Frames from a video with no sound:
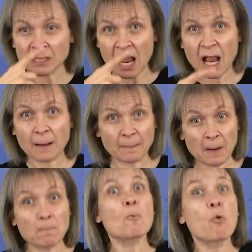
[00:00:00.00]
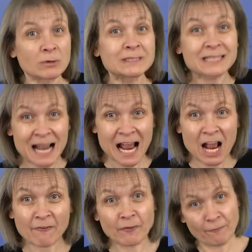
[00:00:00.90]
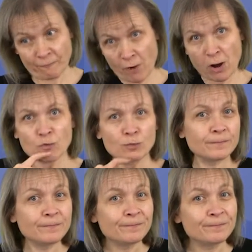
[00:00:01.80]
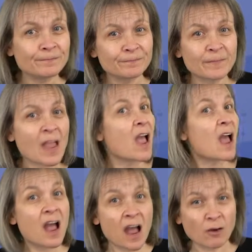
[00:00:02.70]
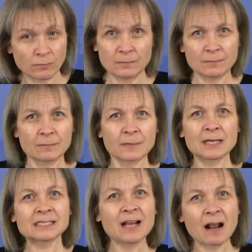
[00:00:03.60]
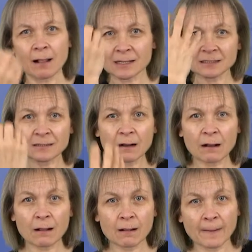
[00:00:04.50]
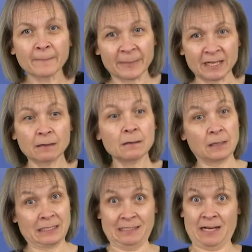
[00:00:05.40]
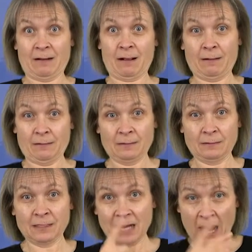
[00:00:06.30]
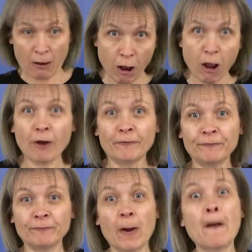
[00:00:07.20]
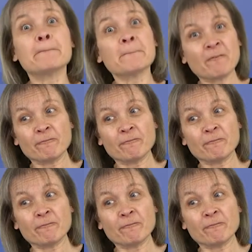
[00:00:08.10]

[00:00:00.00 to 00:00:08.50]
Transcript: The roads around Battersea Bridge could be safer for cyclists by fitting more cycle signals so that cyclists can move off before other vehicles.